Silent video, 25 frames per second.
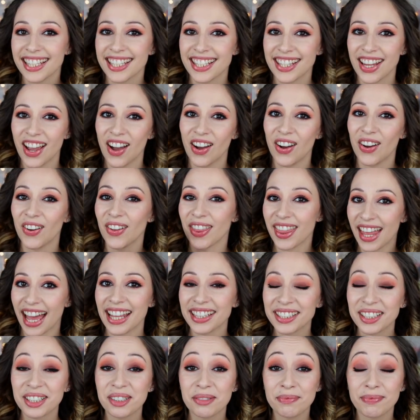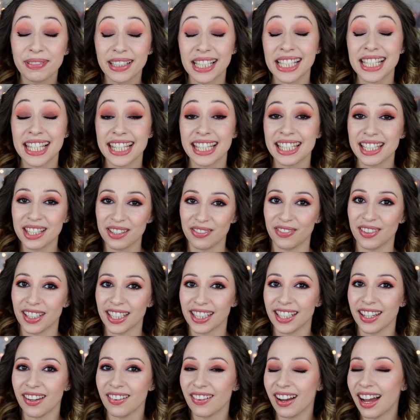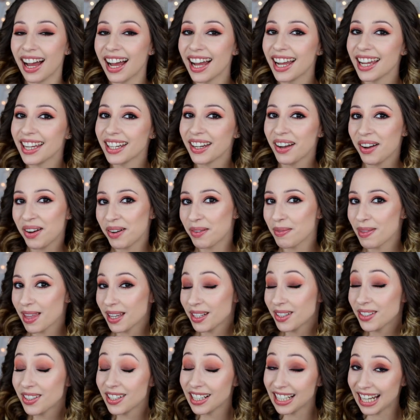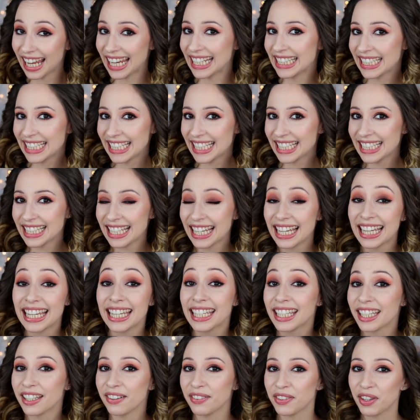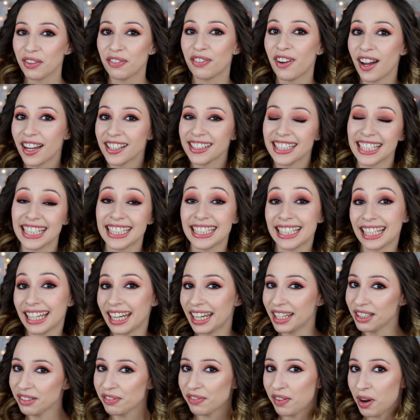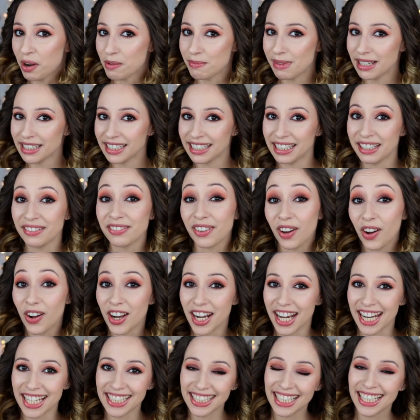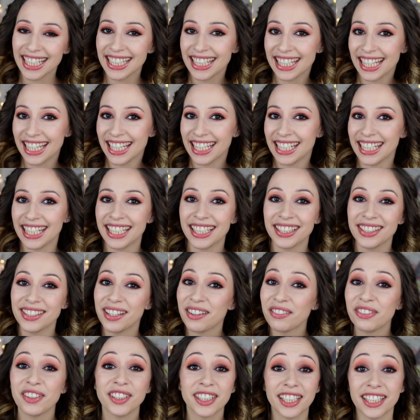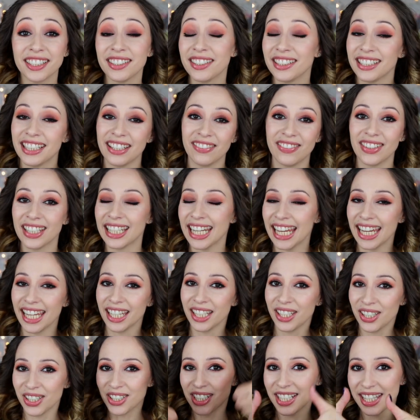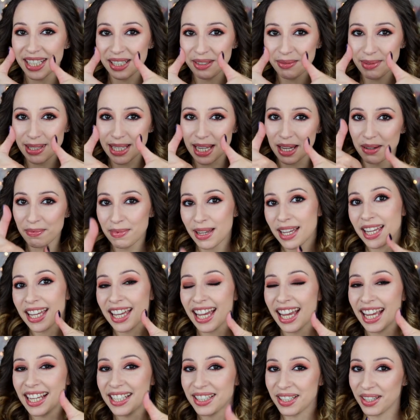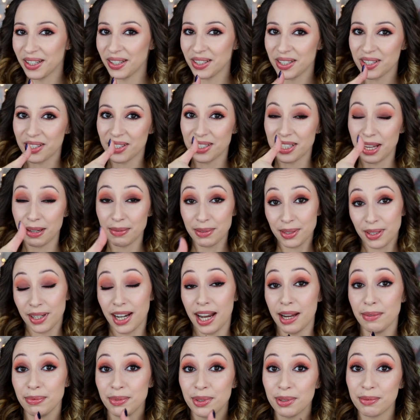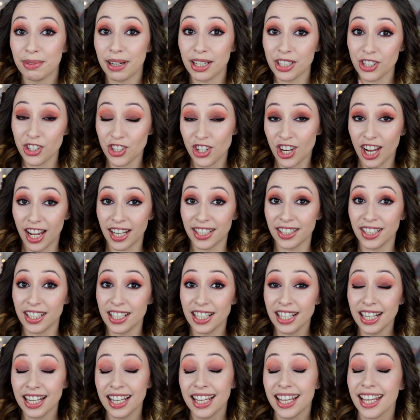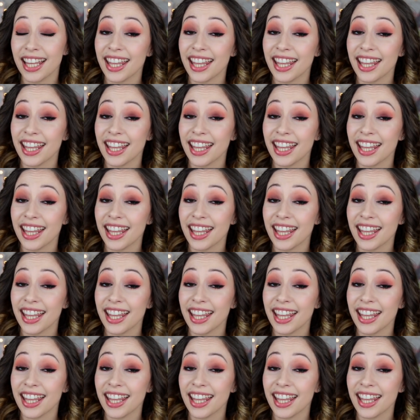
So that completes this video. I hope that you liked it. If you found it informative or entertaining, don't forget to give it a huge thumbs up and also subscribe to my channel.